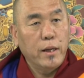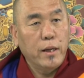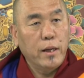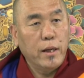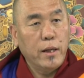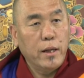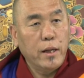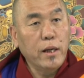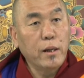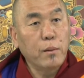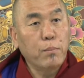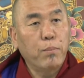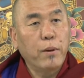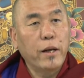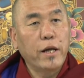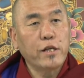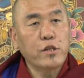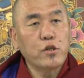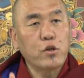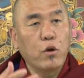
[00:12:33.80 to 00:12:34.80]
In
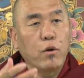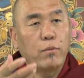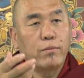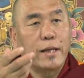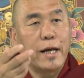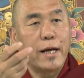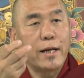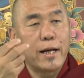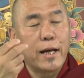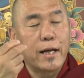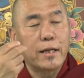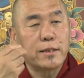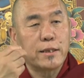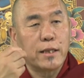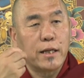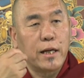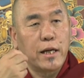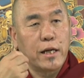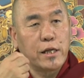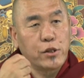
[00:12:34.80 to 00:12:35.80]
place of that
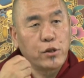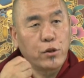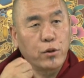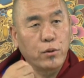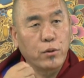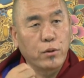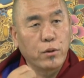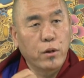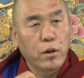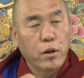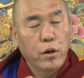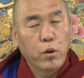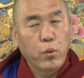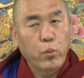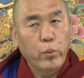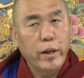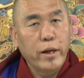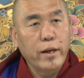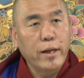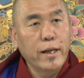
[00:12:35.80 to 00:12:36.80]
exhalation, we
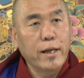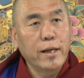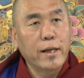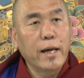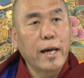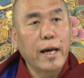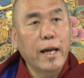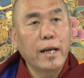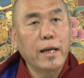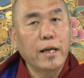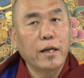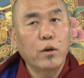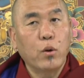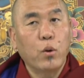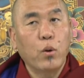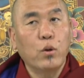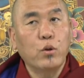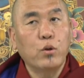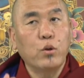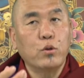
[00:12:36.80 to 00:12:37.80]
are inhaling
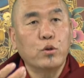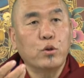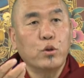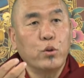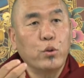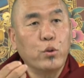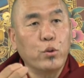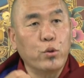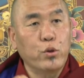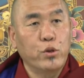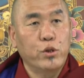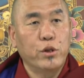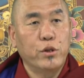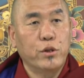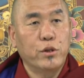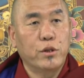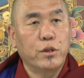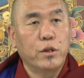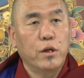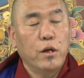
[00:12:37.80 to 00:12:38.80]
all those
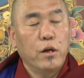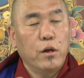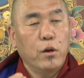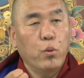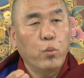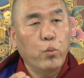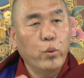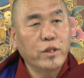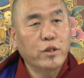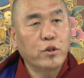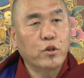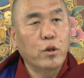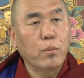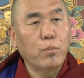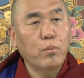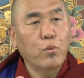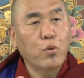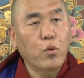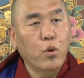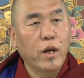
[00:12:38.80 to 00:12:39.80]
nourishes, wisdom
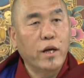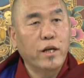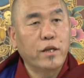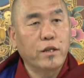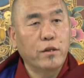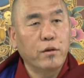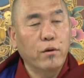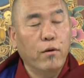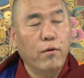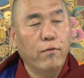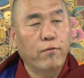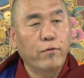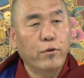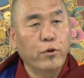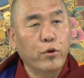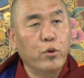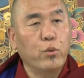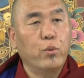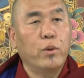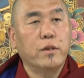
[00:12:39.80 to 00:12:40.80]
quality of
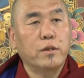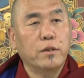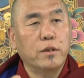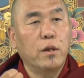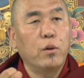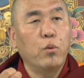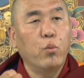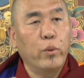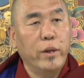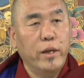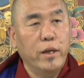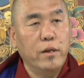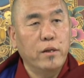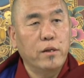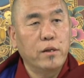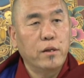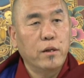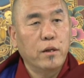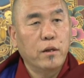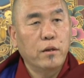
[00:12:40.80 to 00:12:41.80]
universal wind,
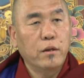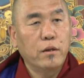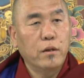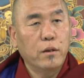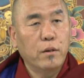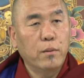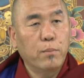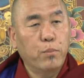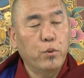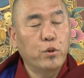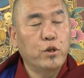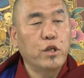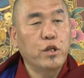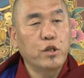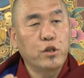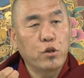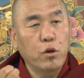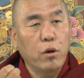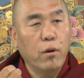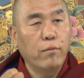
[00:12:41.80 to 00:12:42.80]
the
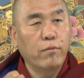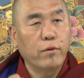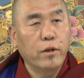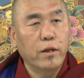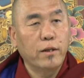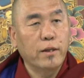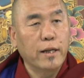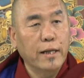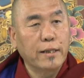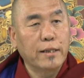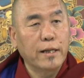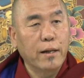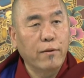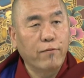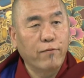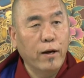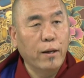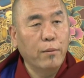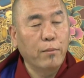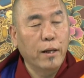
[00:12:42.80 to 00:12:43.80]
potential of that
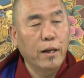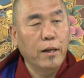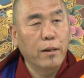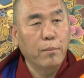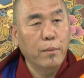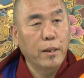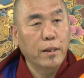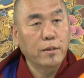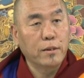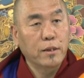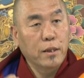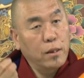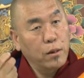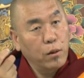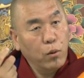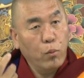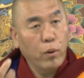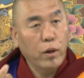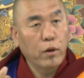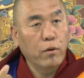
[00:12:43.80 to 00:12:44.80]
five elements.
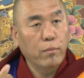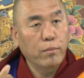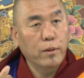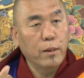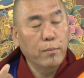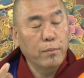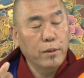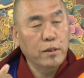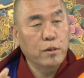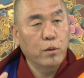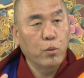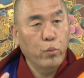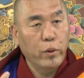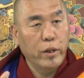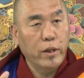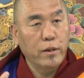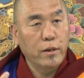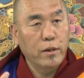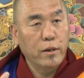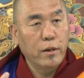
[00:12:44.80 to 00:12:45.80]
One of them is a
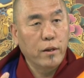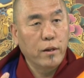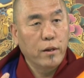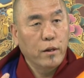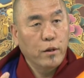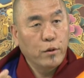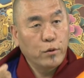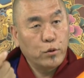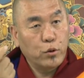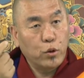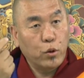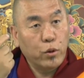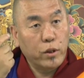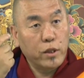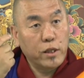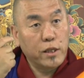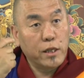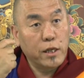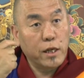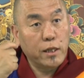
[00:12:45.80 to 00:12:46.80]
wind. So
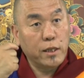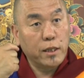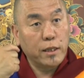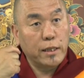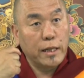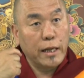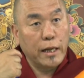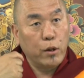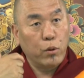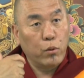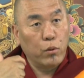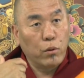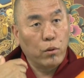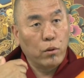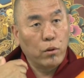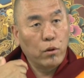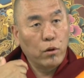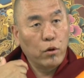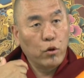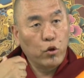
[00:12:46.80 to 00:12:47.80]
Yisheji Delung,
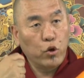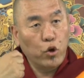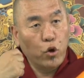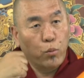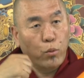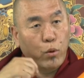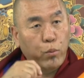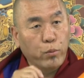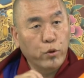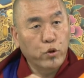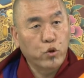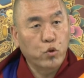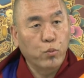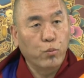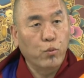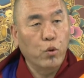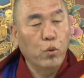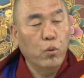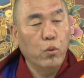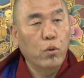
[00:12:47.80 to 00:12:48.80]
Nyomombe
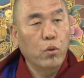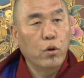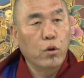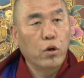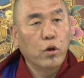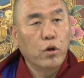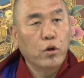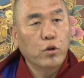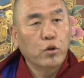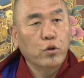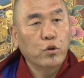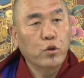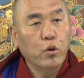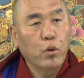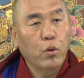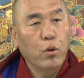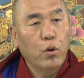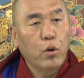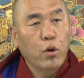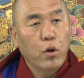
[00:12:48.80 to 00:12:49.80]
Tsublung.
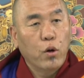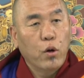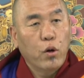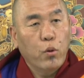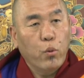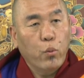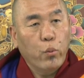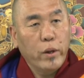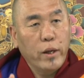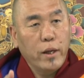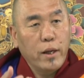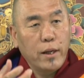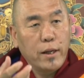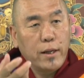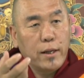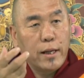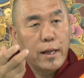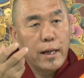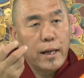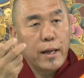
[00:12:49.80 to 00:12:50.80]
So we
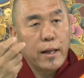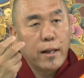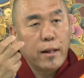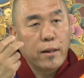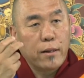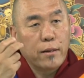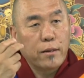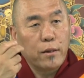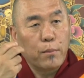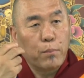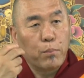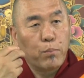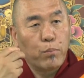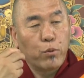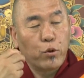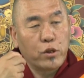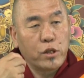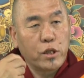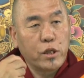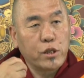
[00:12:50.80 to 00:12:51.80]
inhale the
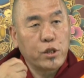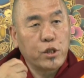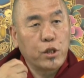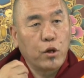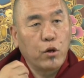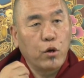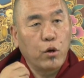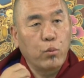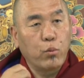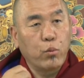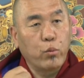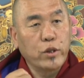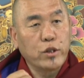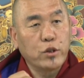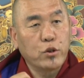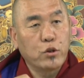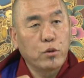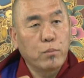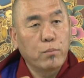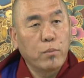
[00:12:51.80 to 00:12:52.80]
potential of
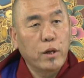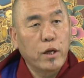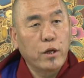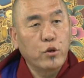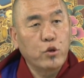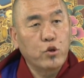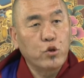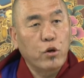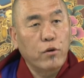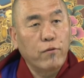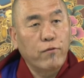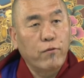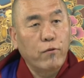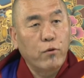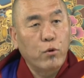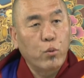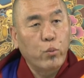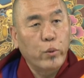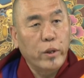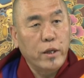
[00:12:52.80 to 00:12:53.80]
wisdom and joyful
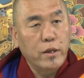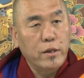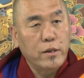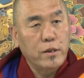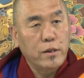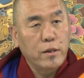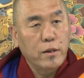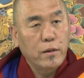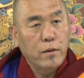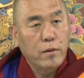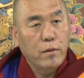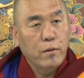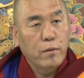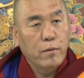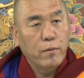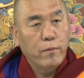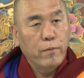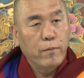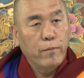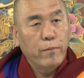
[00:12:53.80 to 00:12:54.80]
wind,
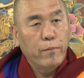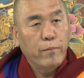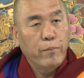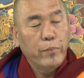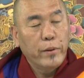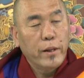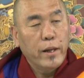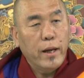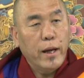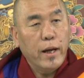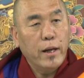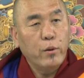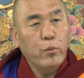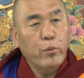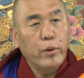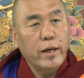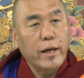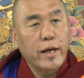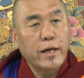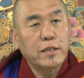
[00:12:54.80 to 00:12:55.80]
and
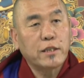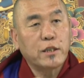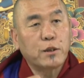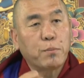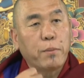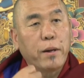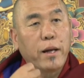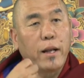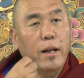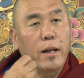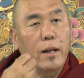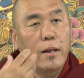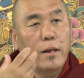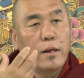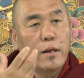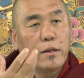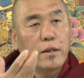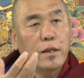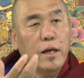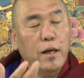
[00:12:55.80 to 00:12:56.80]
we expel
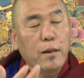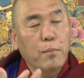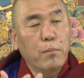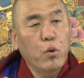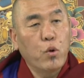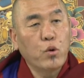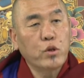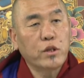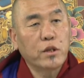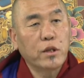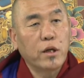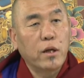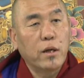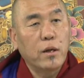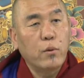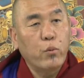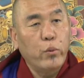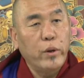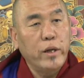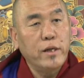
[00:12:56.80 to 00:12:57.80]
the emotional
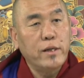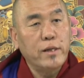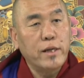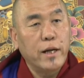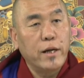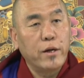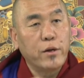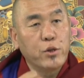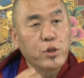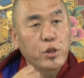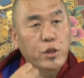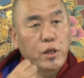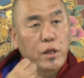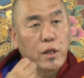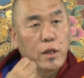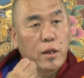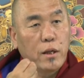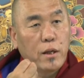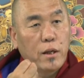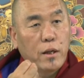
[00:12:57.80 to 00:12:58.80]
wind energy
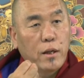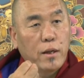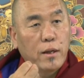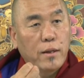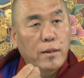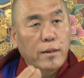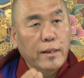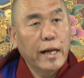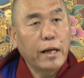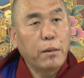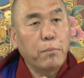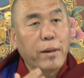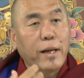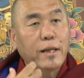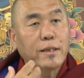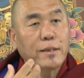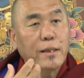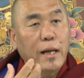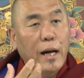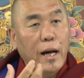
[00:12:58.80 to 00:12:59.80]
that
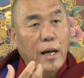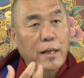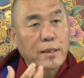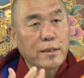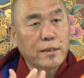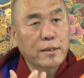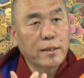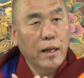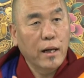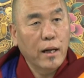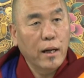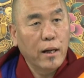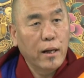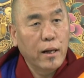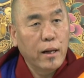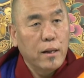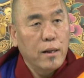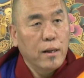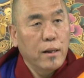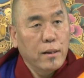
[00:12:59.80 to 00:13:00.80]
makes us
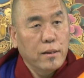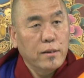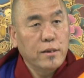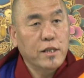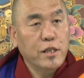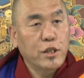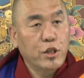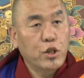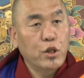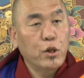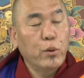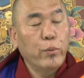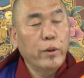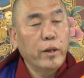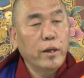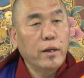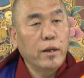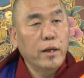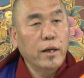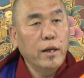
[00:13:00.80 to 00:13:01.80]

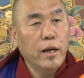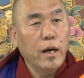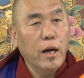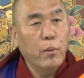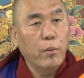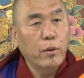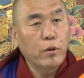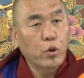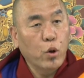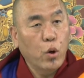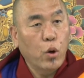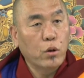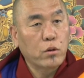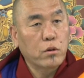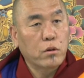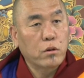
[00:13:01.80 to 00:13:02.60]
disturbing in our thought,